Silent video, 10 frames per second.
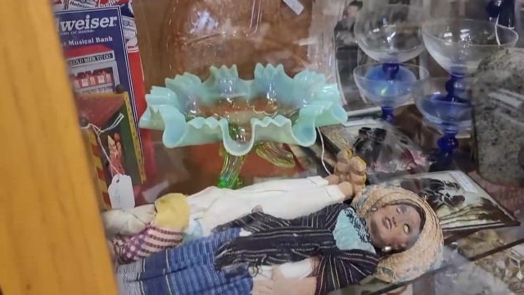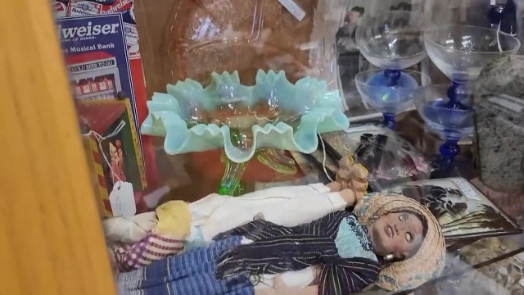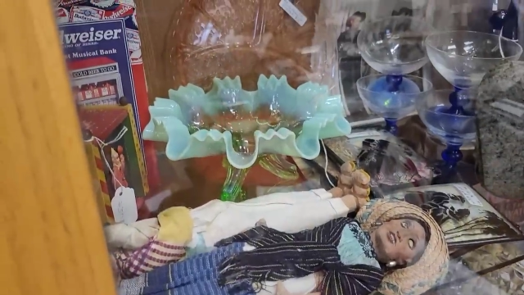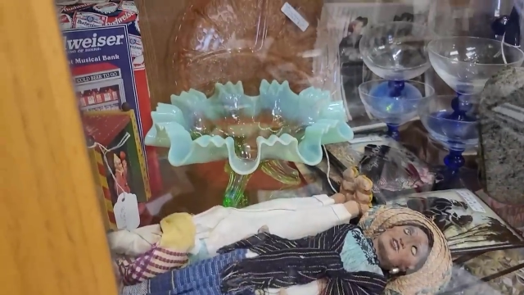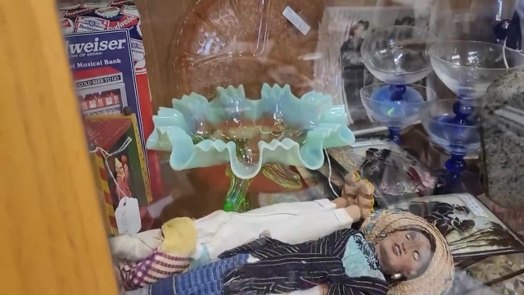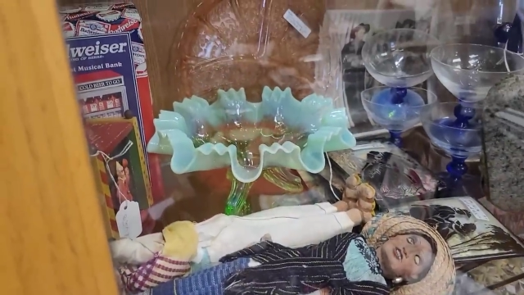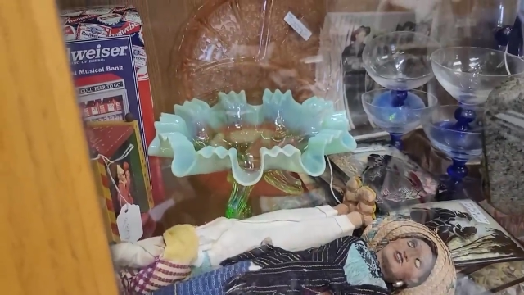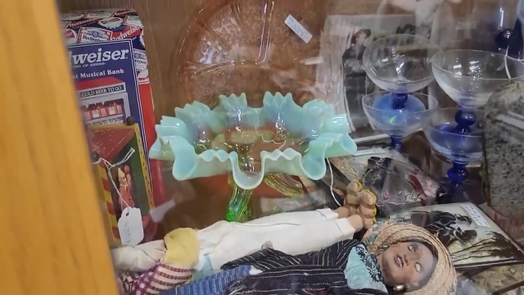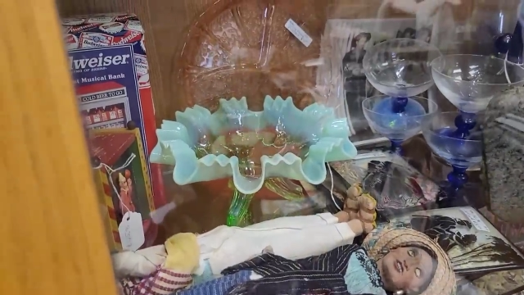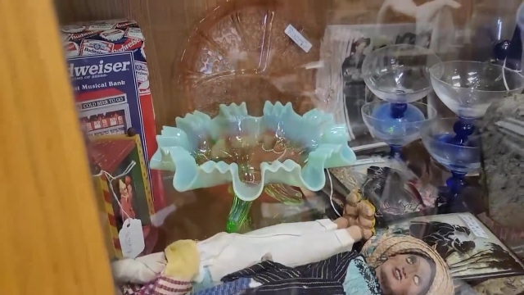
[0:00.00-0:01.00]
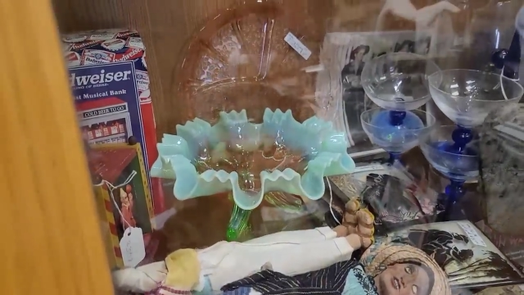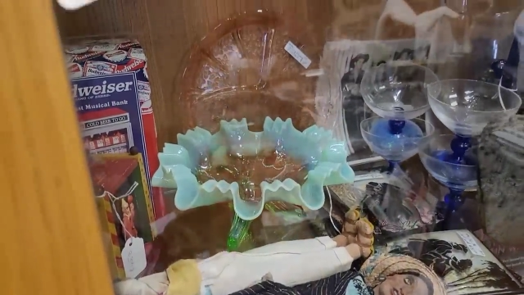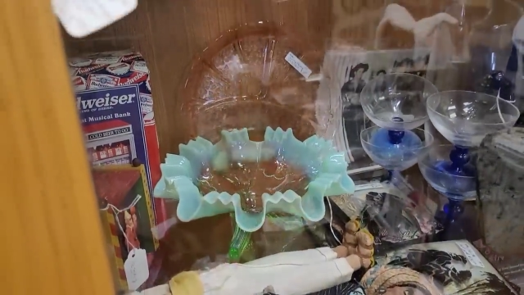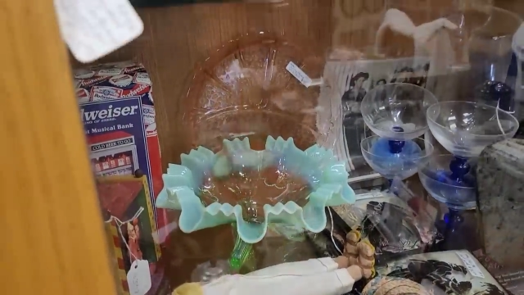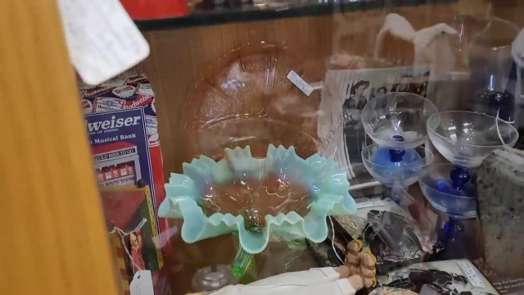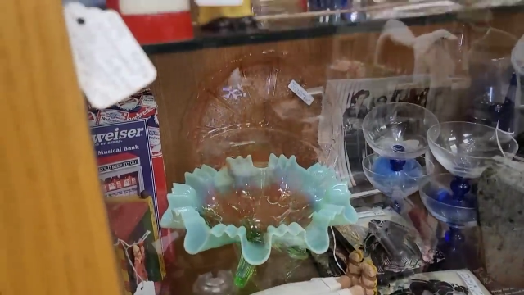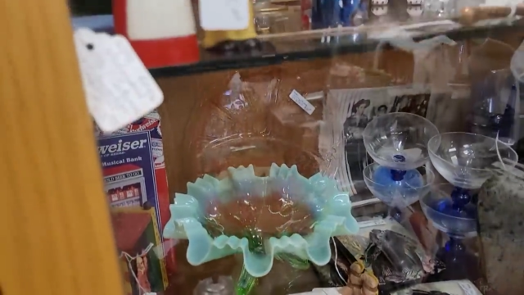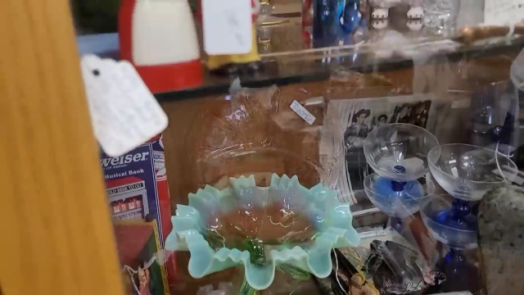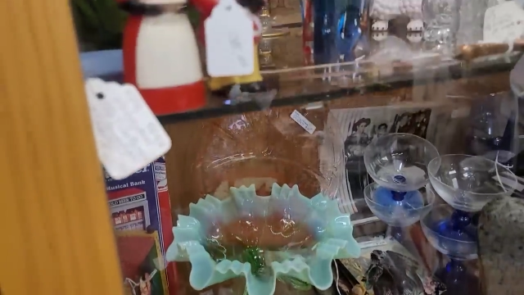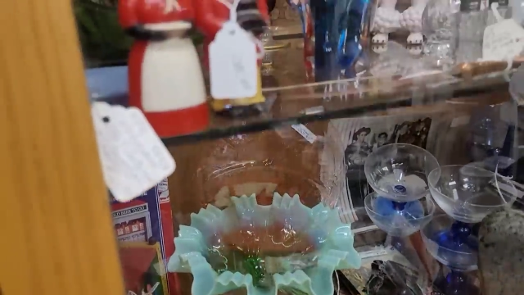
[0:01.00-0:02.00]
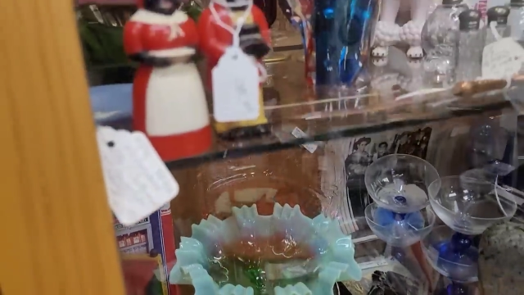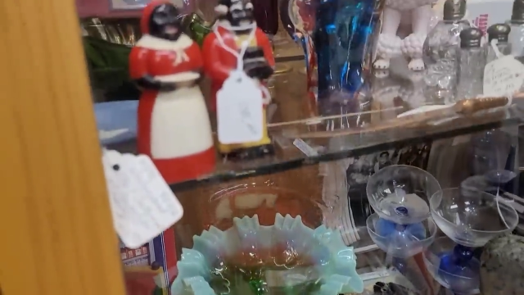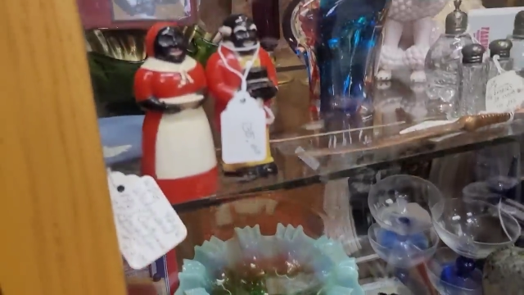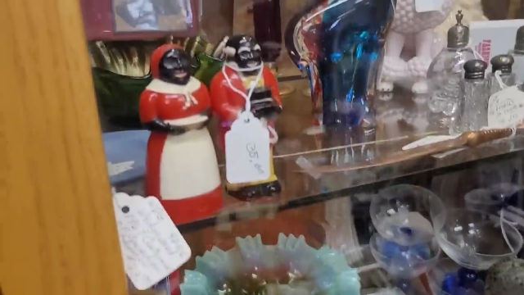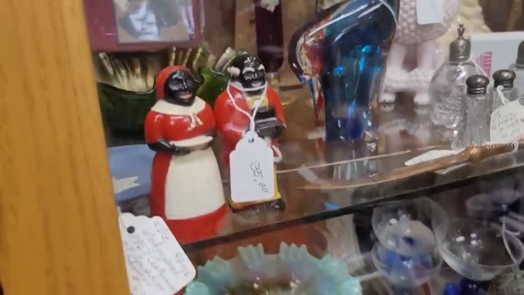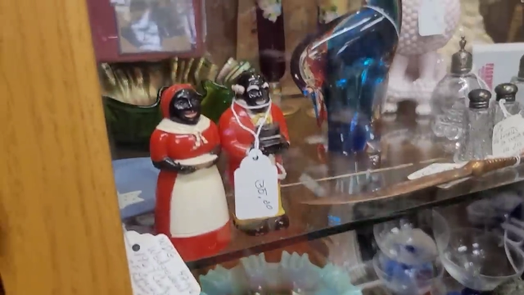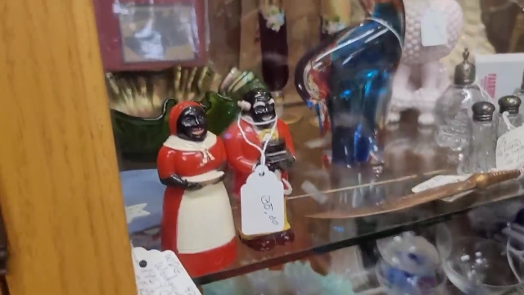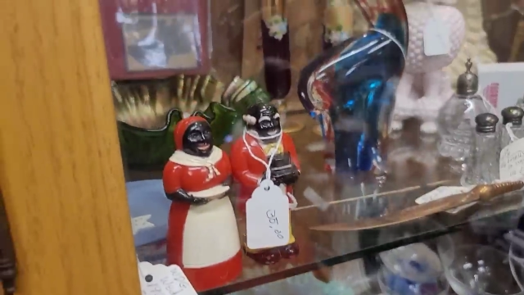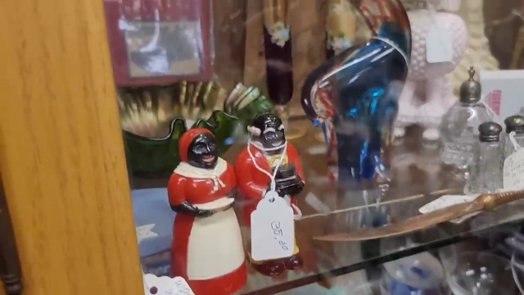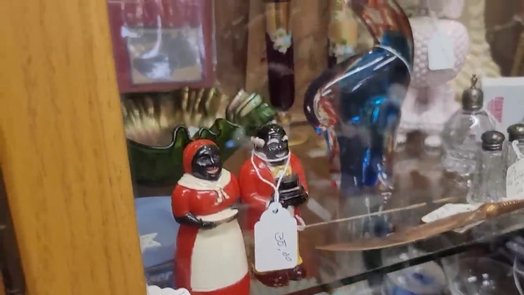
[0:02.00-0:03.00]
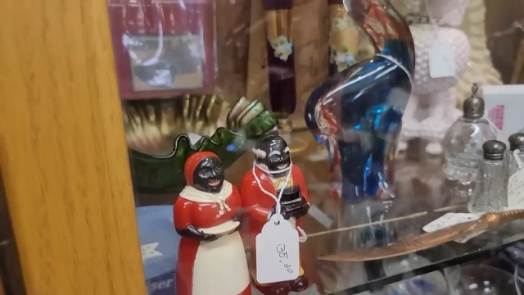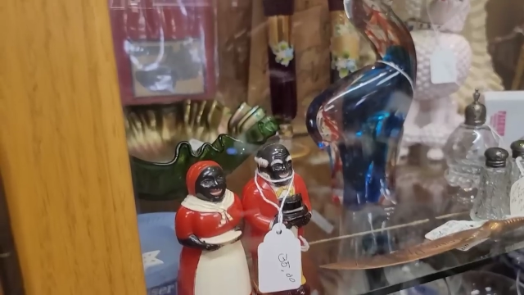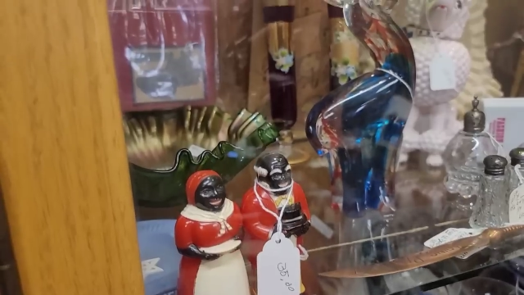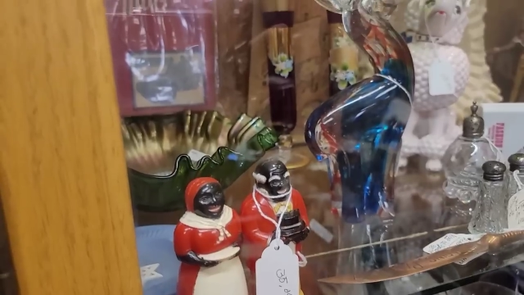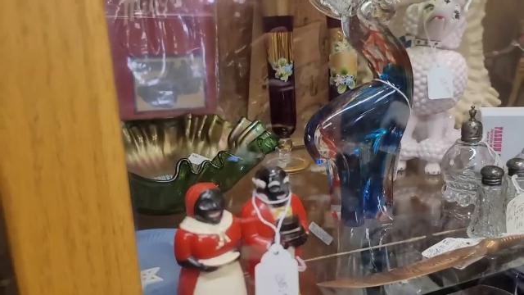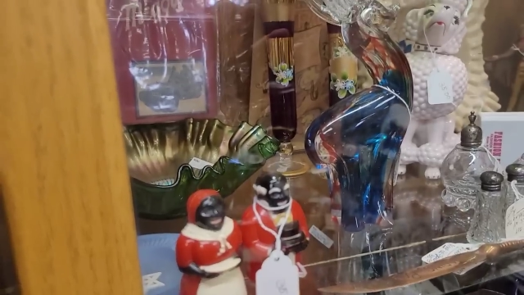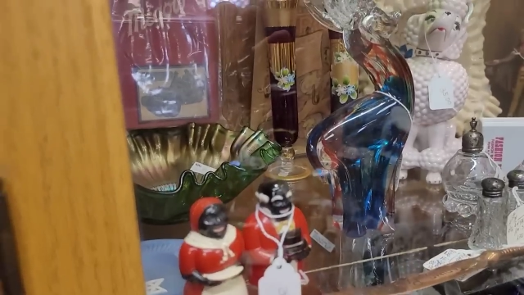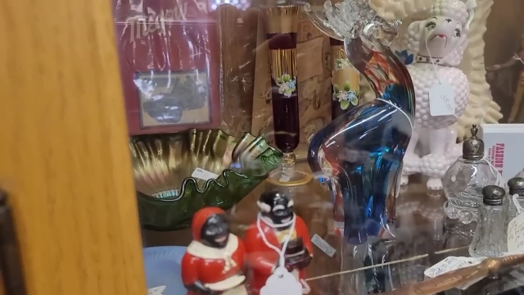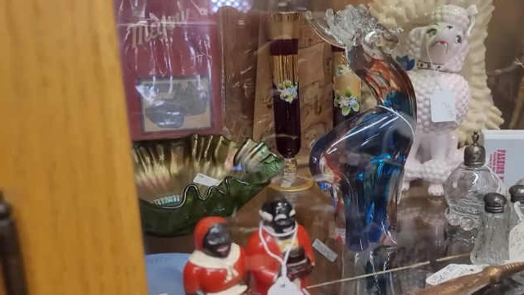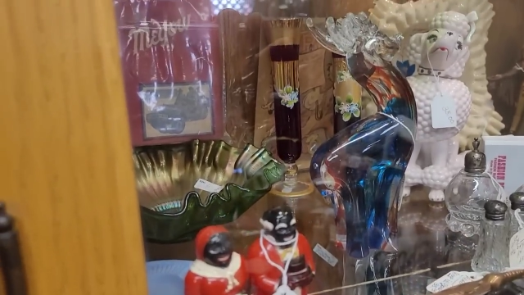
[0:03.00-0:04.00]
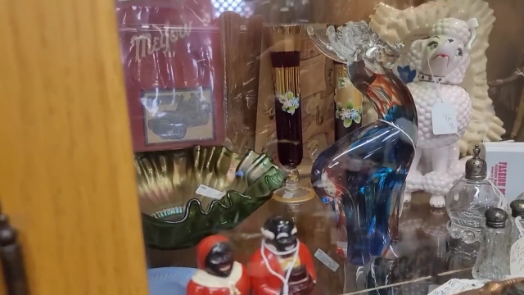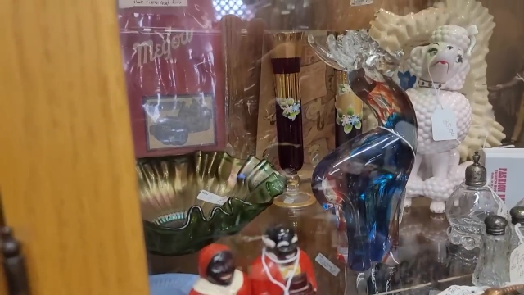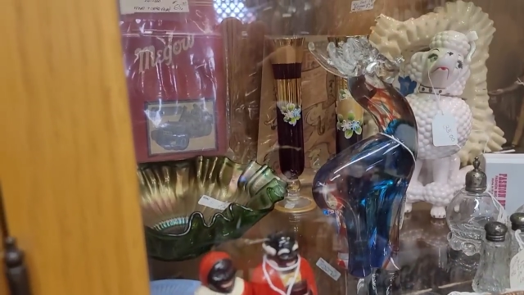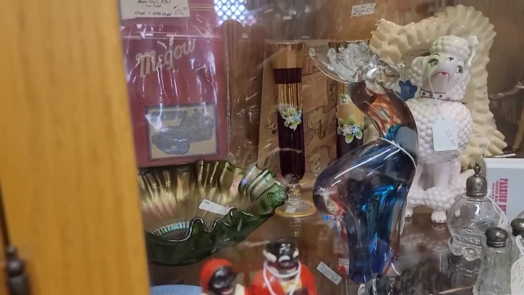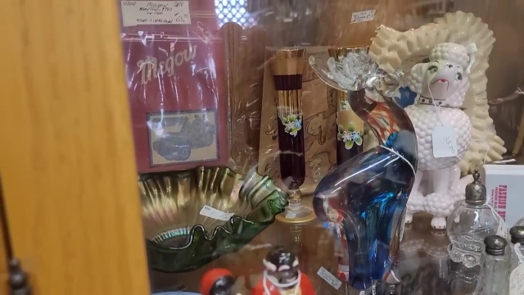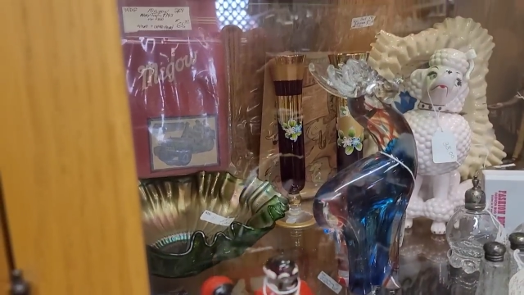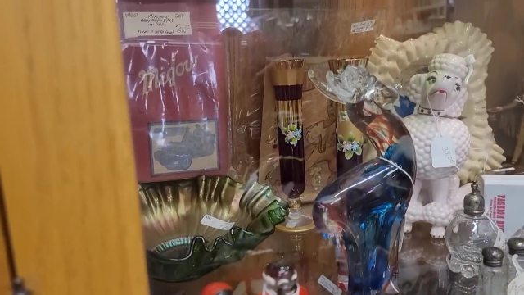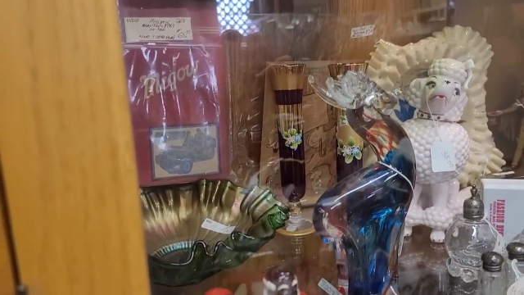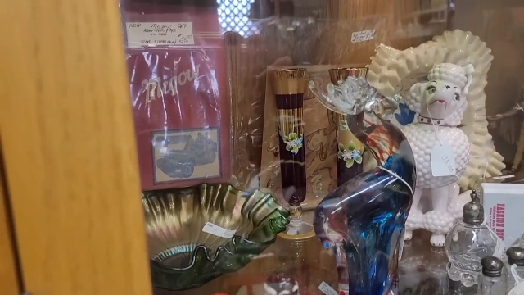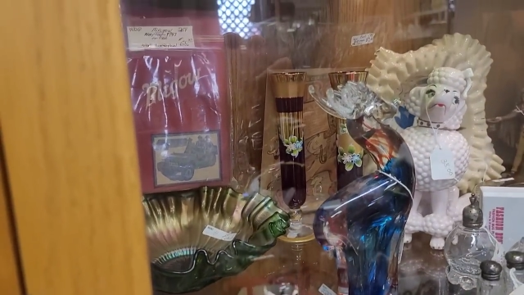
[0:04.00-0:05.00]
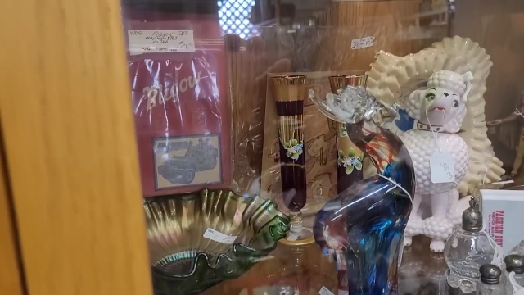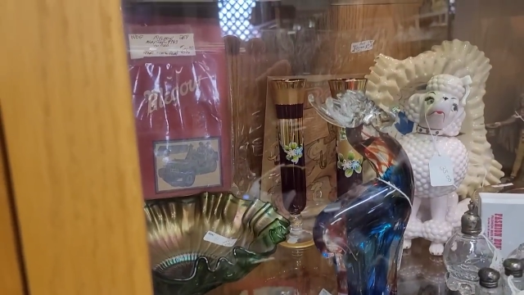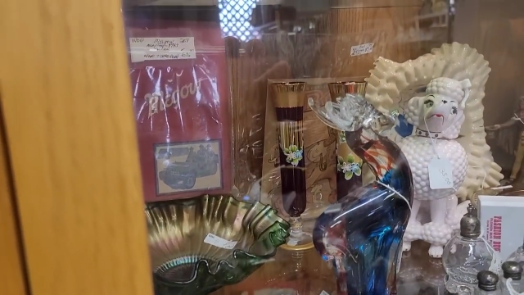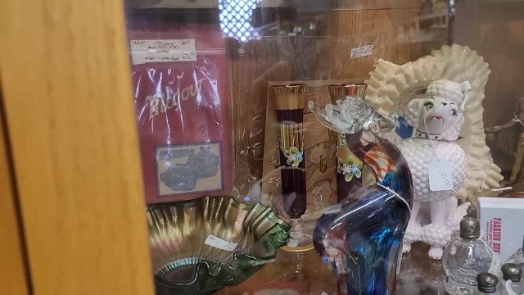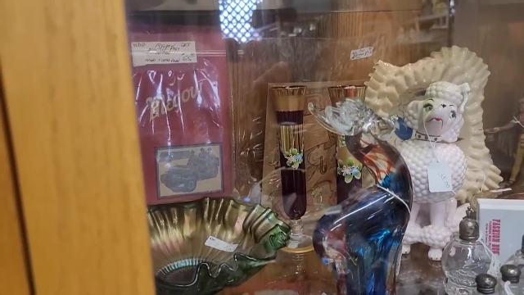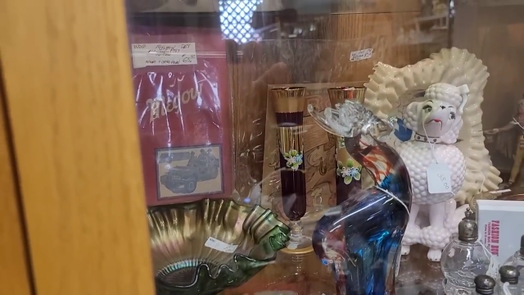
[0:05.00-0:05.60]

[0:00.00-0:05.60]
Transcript: (no speaker visible)